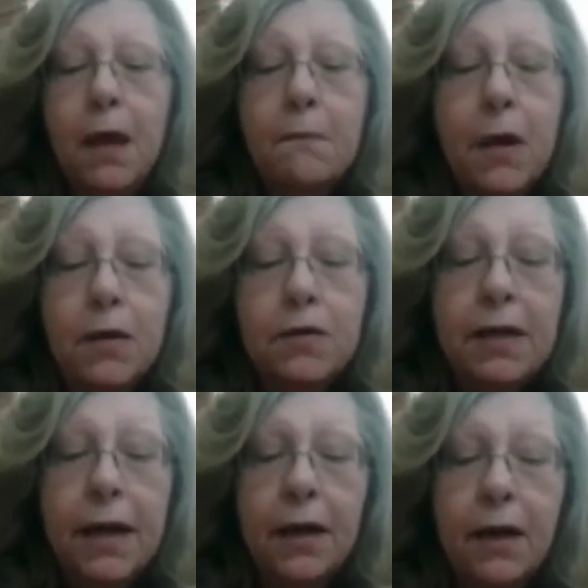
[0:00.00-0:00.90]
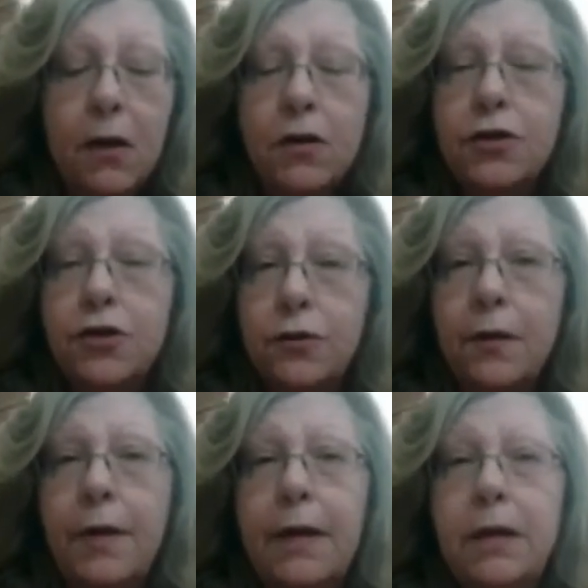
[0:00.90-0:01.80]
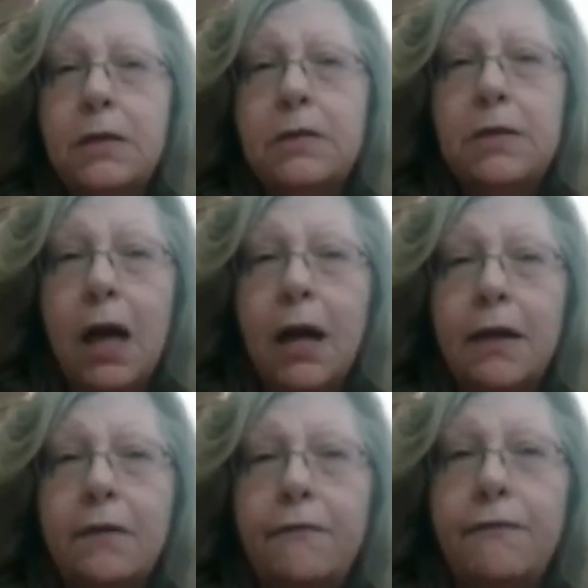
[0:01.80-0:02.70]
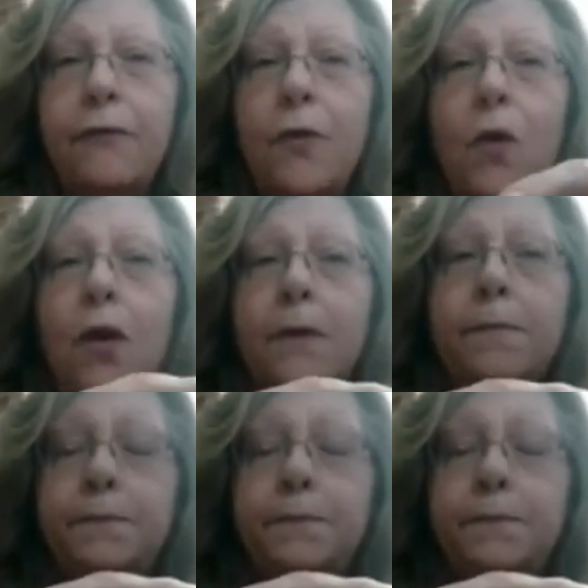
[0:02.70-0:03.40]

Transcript: Most ANKARS jewelry done for